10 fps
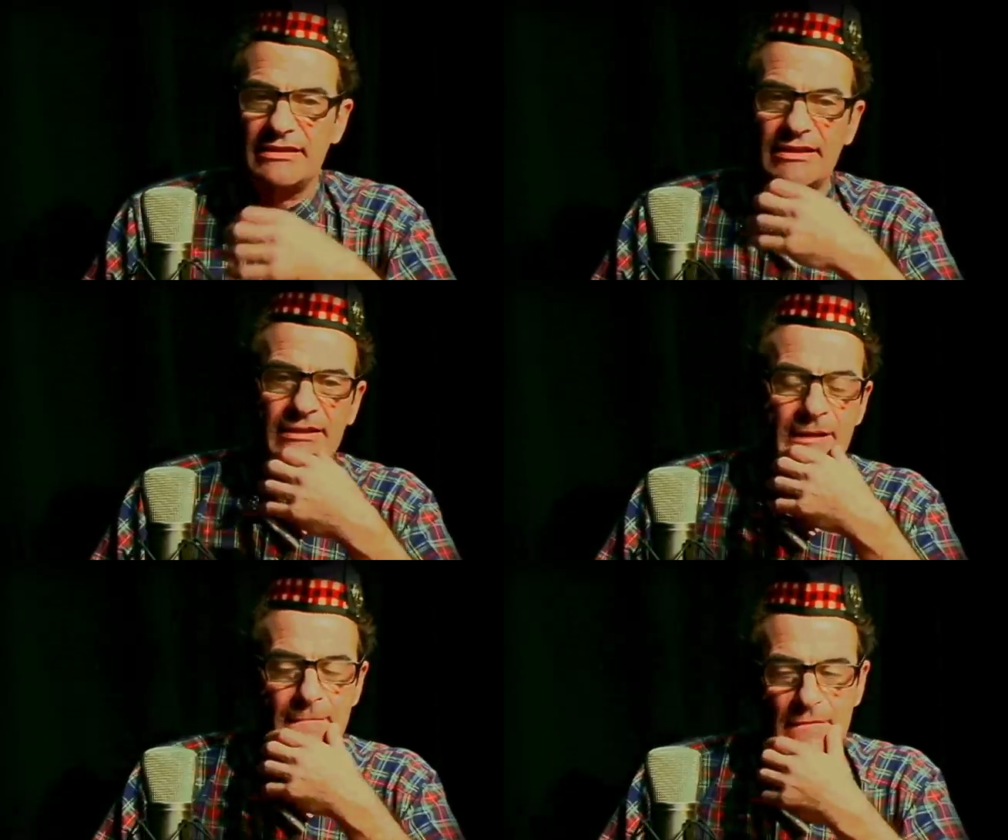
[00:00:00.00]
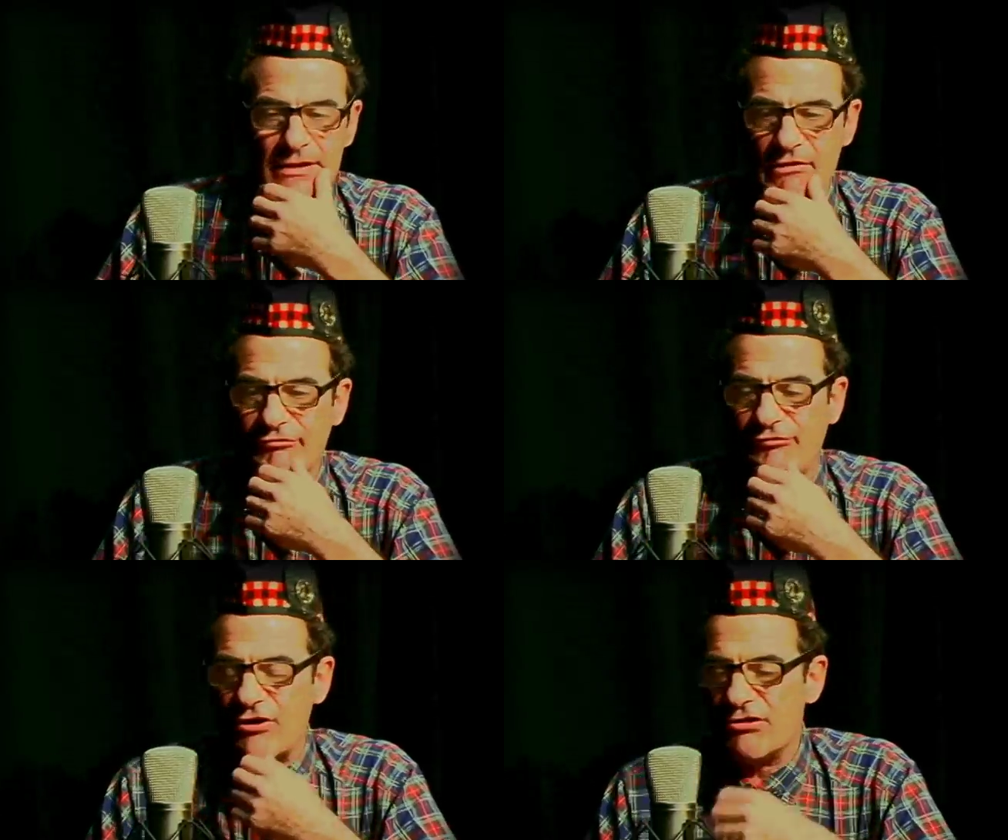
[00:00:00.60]
And the
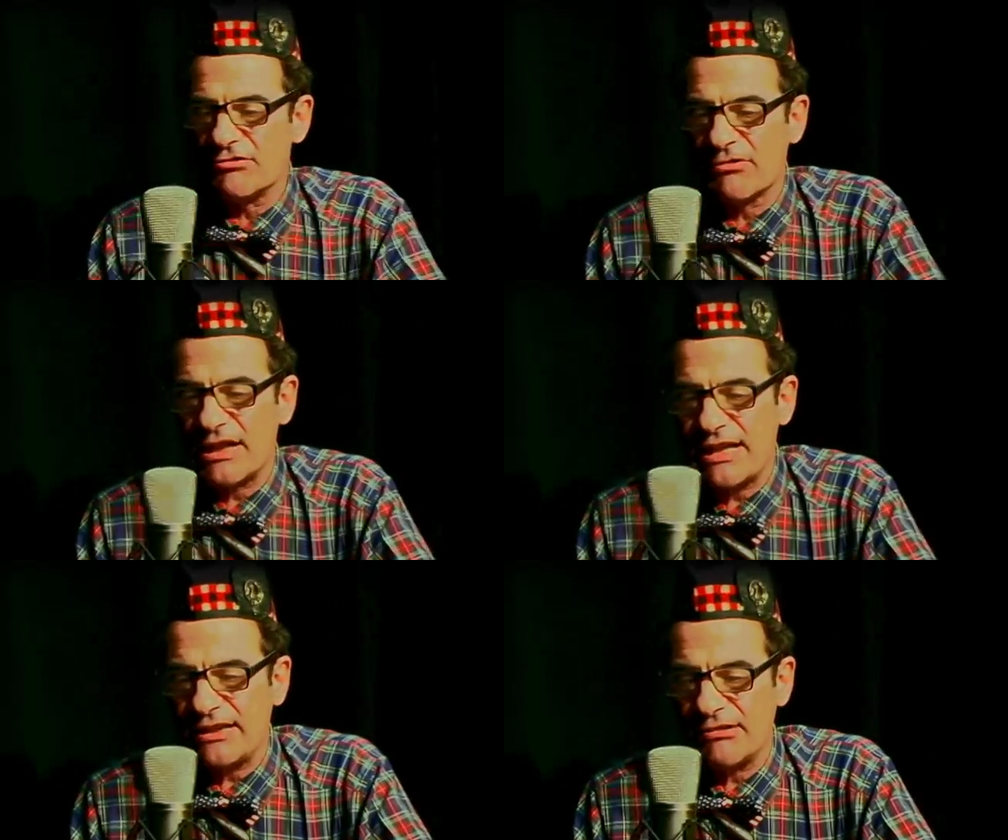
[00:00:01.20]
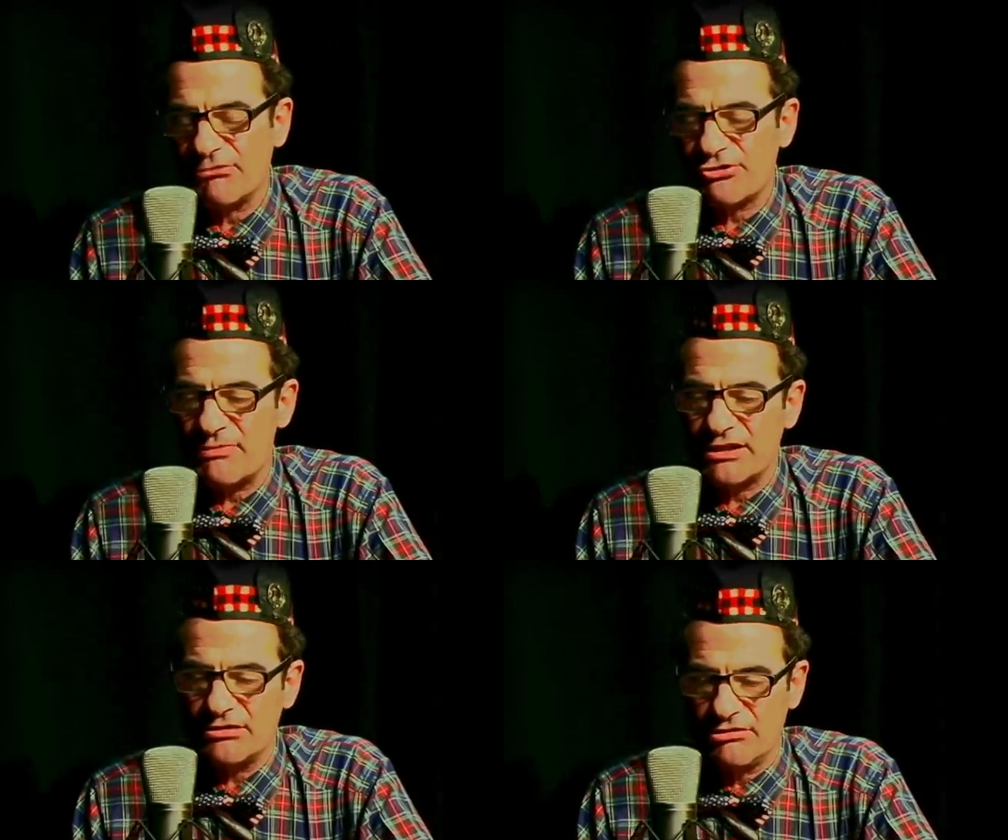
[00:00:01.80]
phone rang, and it was
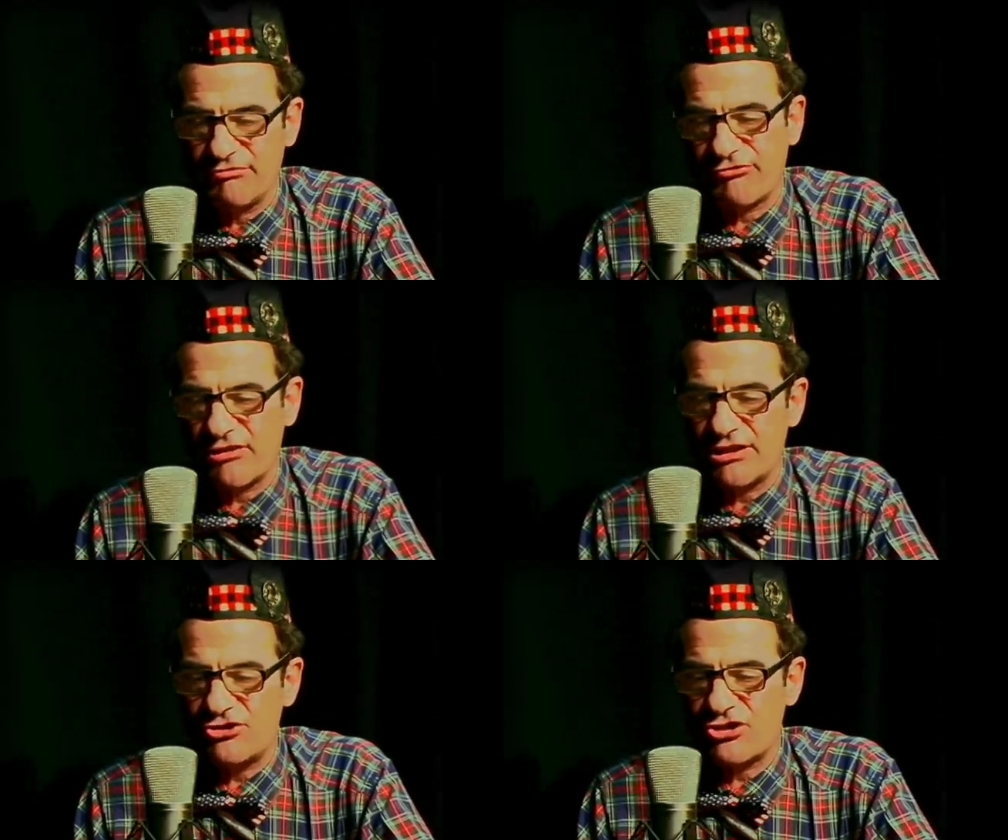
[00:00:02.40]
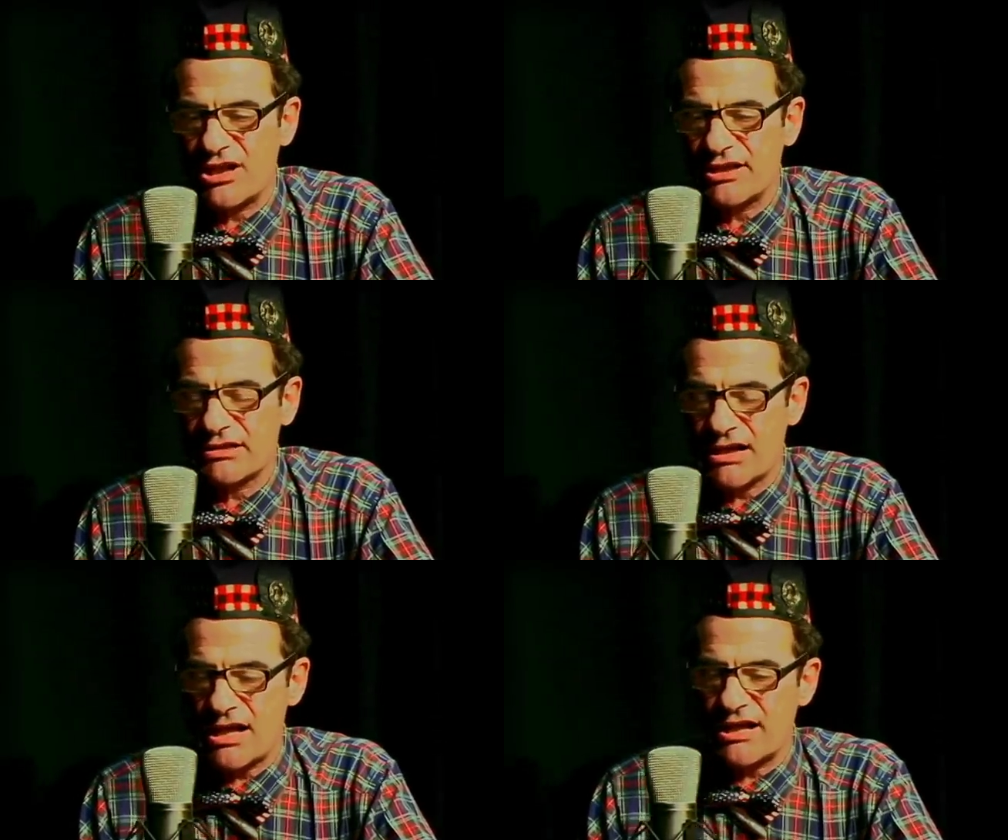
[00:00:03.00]
my good friend Sean
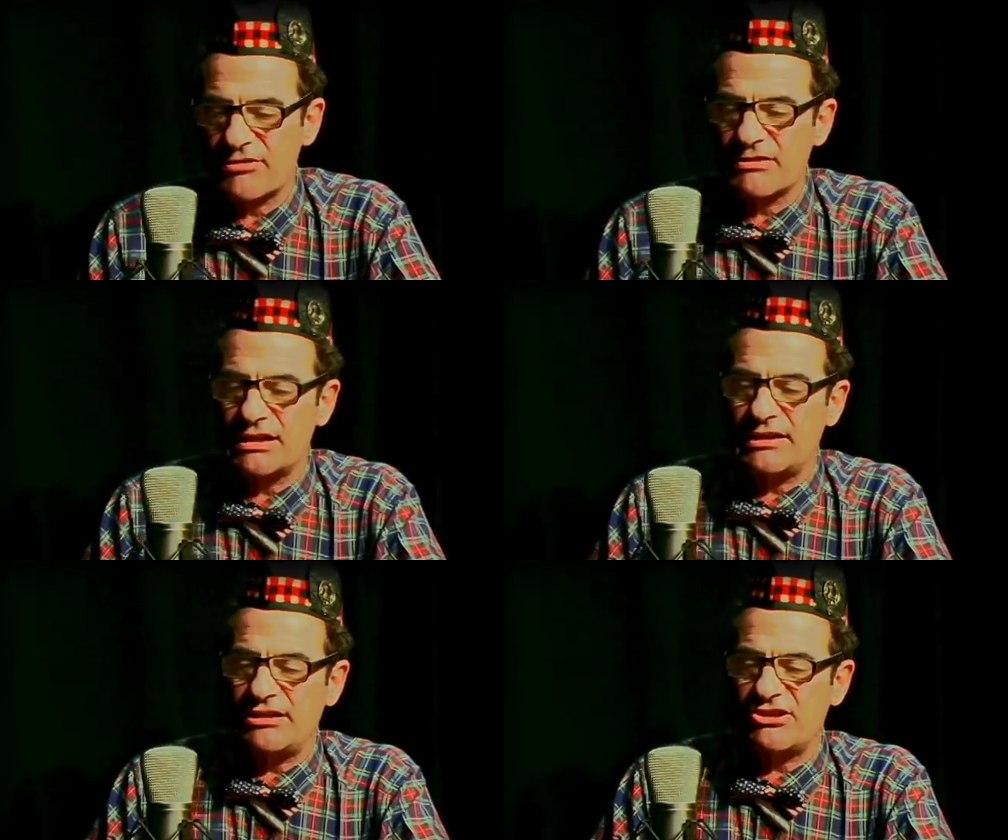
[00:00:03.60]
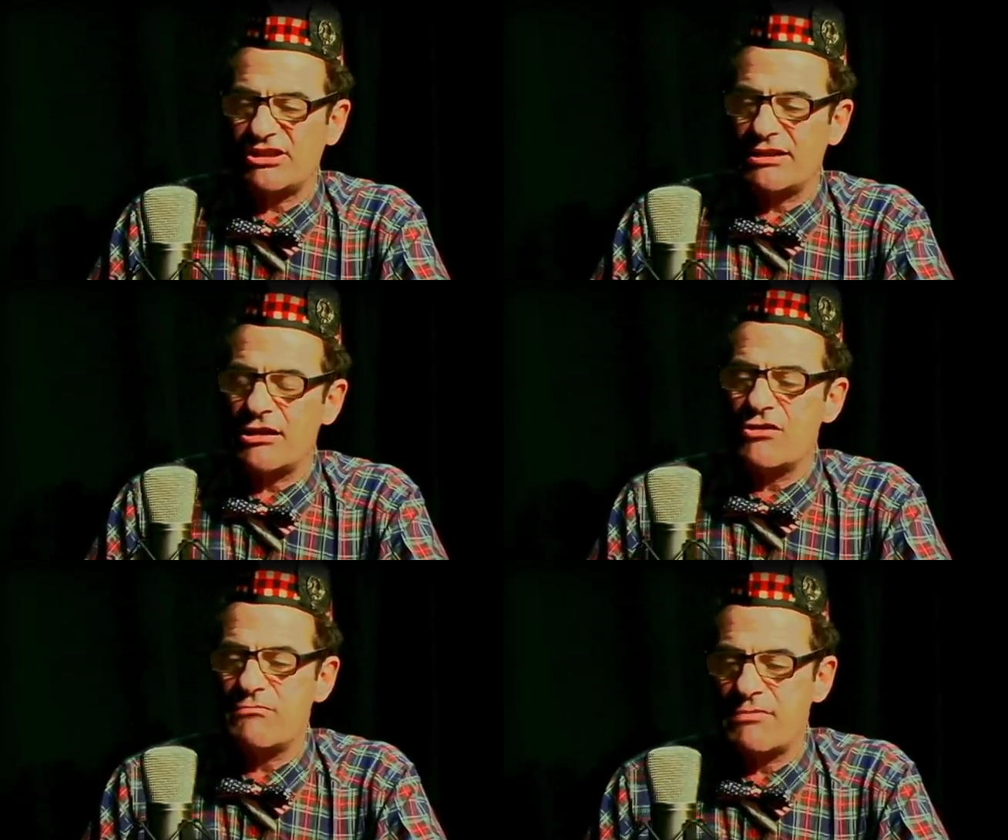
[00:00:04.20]
Connery, and he said,
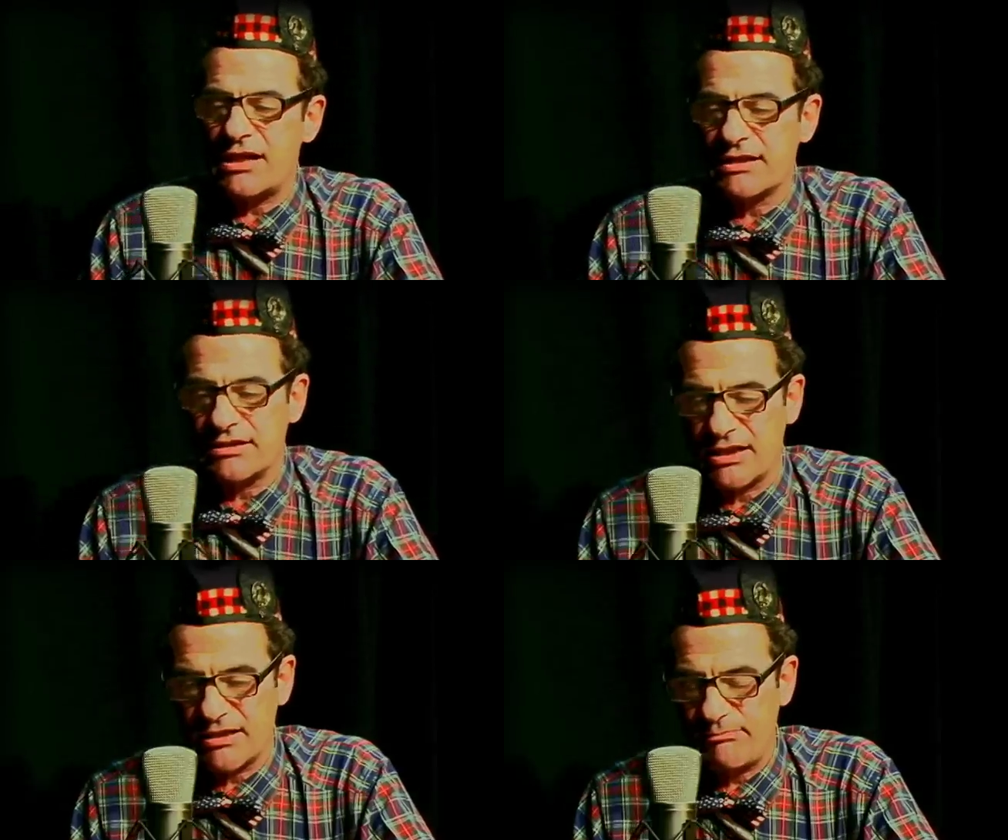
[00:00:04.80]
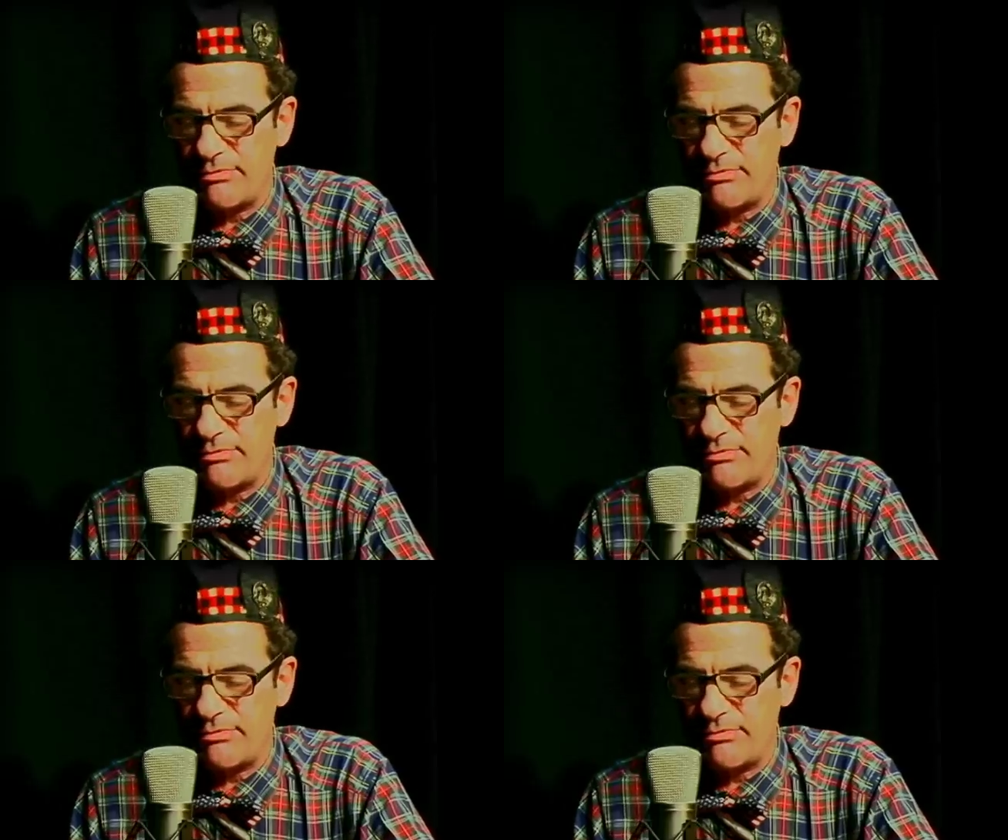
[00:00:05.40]
oh my God,